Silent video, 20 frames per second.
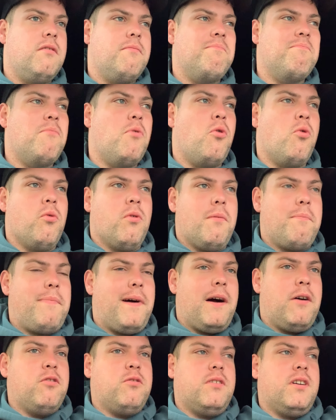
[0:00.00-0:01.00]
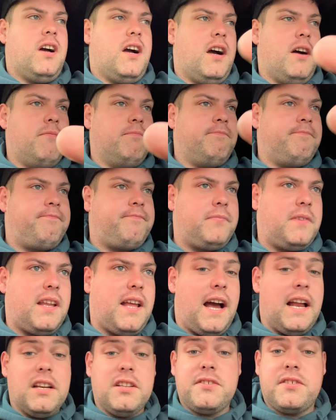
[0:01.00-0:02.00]
more about um,
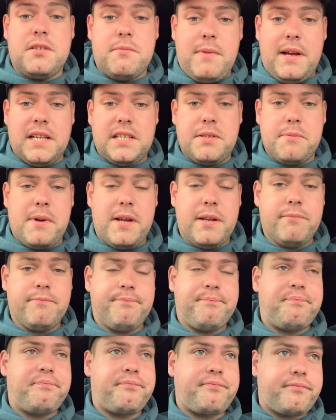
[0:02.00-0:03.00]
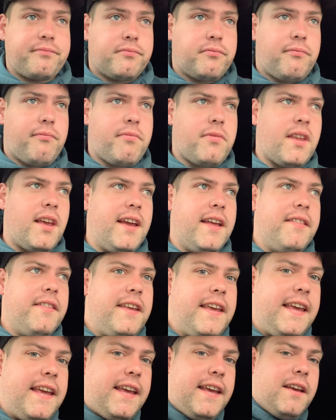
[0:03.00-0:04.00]
Allan Saint-Maximin
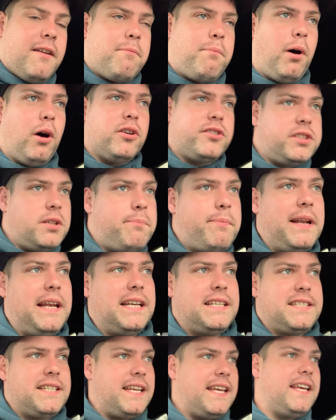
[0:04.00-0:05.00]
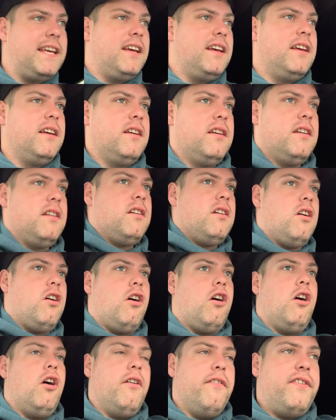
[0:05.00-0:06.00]
the possibility
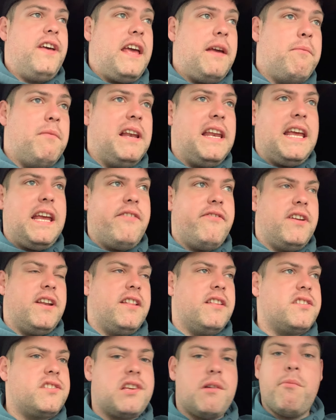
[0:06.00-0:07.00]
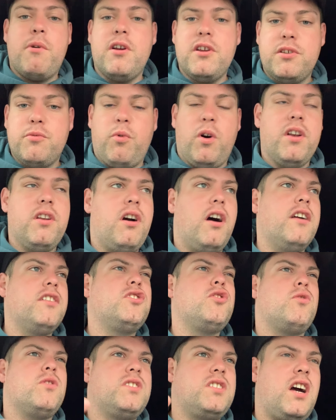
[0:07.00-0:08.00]
of him leaving in the summer is one I
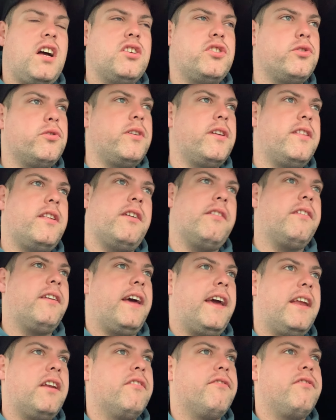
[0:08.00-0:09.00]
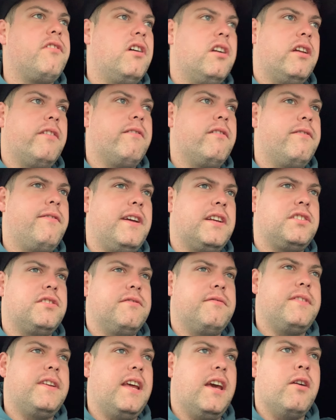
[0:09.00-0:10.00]
sort of touched on it the other day in a Friday
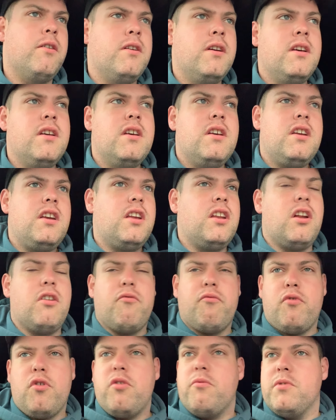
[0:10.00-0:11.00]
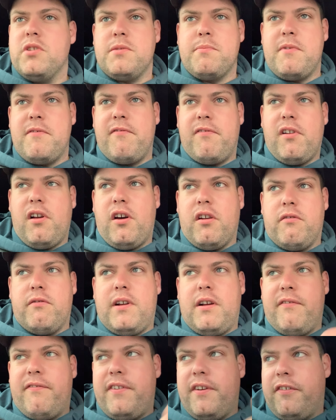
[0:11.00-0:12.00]
Reflections video you know rumors have been flying
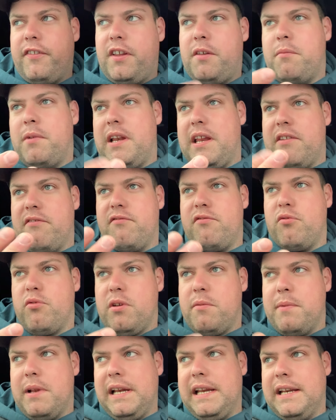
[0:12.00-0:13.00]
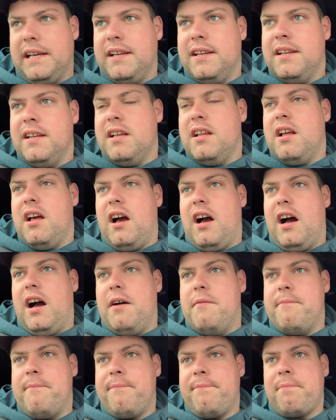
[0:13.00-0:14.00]
around 50 million 40 million
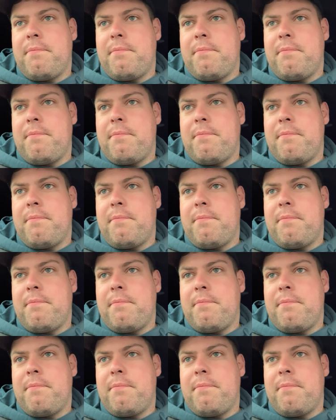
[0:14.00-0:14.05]
um,